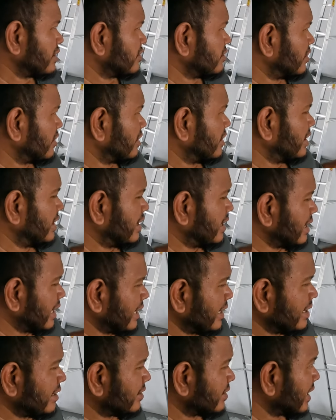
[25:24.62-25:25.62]
it's not the
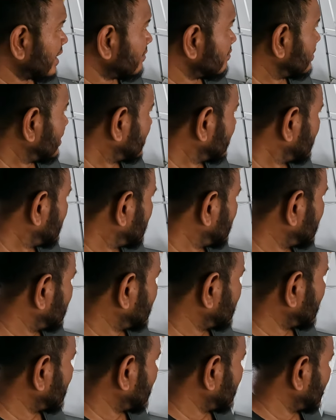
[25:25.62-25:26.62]
gliding type like the one
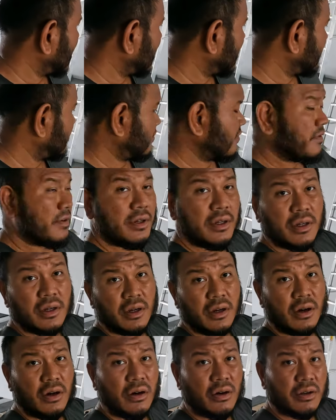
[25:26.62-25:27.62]
that I have
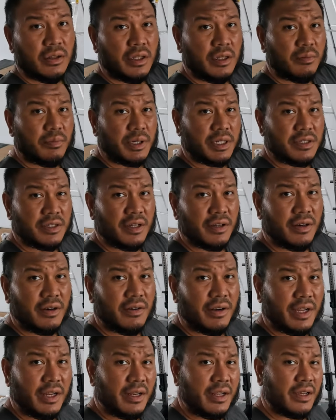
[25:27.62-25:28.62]
on the Prestera
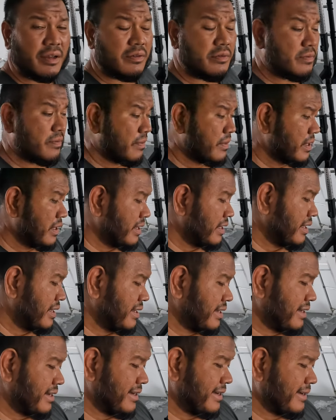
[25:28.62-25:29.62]
right now.
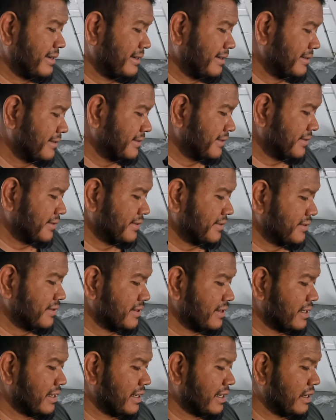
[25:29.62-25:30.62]
Uh,
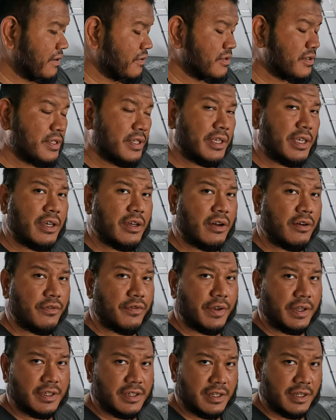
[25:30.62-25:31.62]
I was thinking of
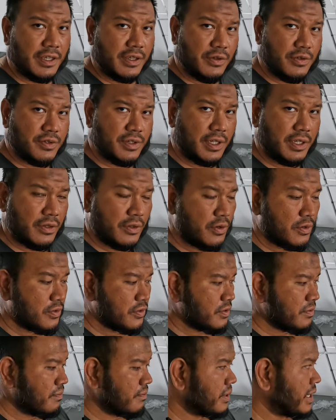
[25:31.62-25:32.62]
actually using
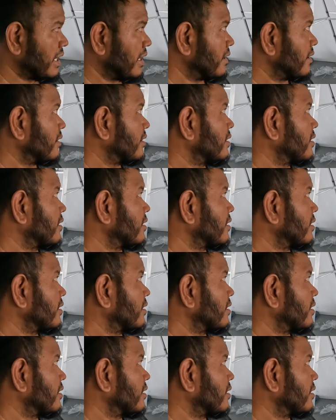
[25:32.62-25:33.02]
those, but